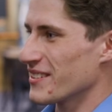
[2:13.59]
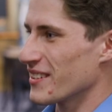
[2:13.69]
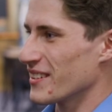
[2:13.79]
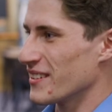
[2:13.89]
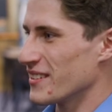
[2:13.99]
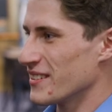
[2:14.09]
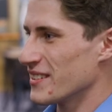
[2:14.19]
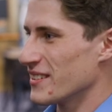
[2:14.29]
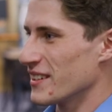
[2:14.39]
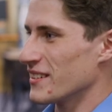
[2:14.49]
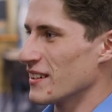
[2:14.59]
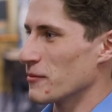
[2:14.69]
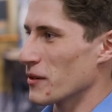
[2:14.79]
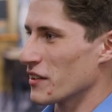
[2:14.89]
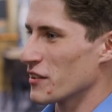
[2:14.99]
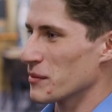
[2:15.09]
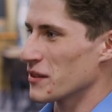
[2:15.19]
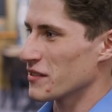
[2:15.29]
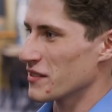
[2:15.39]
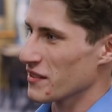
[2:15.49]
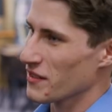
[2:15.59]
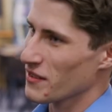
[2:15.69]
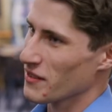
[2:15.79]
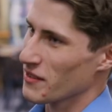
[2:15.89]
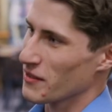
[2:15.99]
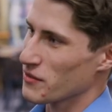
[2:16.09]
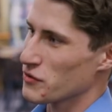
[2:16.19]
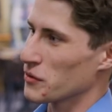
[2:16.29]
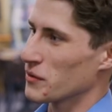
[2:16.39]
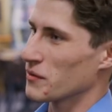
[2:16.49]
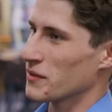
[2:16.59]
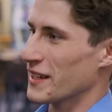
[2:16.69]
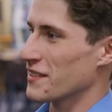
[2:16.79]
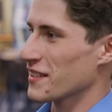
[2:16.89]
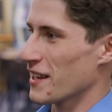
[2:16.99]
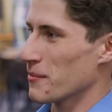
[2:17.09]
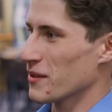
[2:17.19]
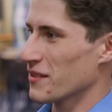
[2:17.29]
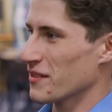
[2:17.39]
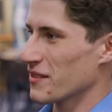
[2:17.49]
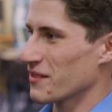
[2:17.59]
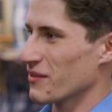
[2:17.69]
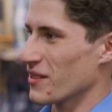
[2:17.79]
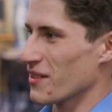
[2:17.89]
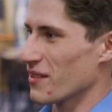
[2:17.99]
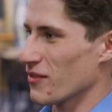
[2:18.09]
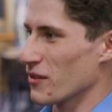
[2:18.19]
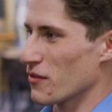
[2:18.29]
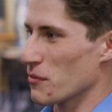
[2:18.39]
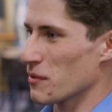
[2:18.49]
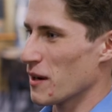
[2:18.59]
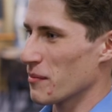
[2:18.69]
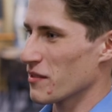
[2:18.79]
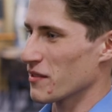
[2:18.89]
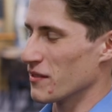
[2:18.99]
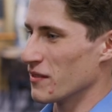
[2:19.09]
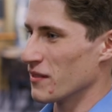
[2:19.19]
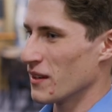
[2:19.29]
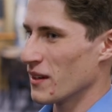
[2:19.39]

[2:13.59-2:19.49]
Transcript: I did year 10 work experience at the Drouin East campus with a few of the preps and